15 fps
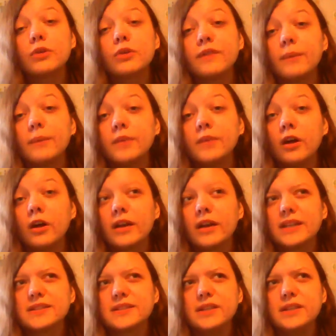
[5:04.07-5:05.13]
if I'm not, like,
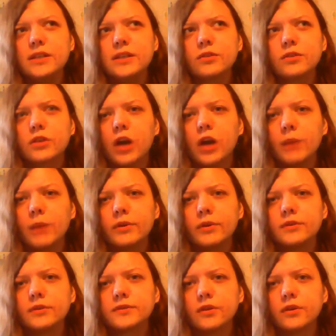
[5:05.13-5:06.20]
seeing your
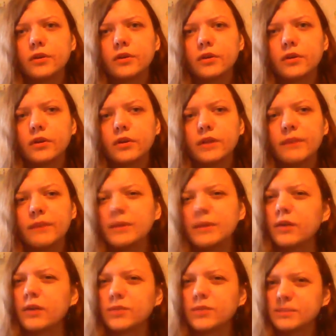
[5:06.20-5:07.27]
comment or if I'm
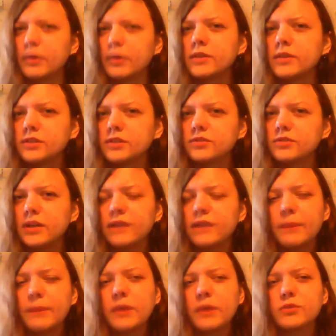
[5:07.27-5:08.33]
not responding to it. If
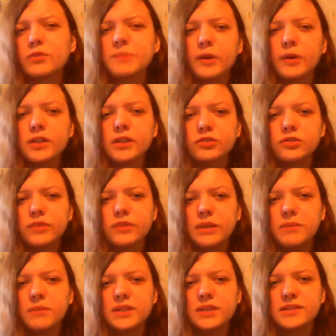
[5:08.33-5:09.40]
I'm not responding to it, it
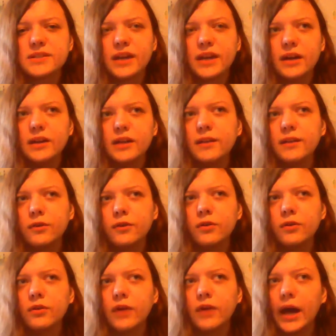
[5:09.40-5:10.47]
means that
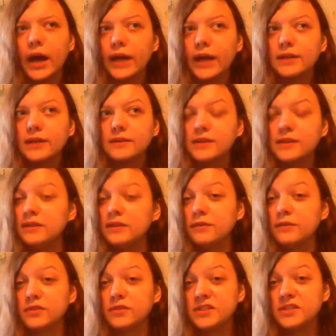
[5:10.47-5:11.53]
either I didn't
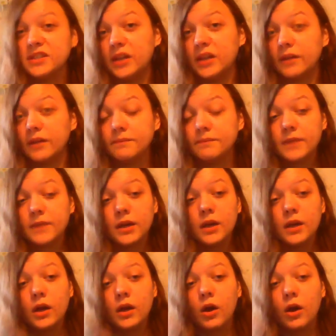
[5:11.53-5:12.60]
even see it,
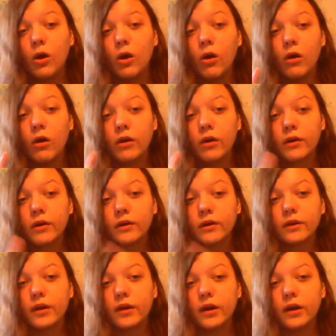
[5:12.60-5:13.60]
or,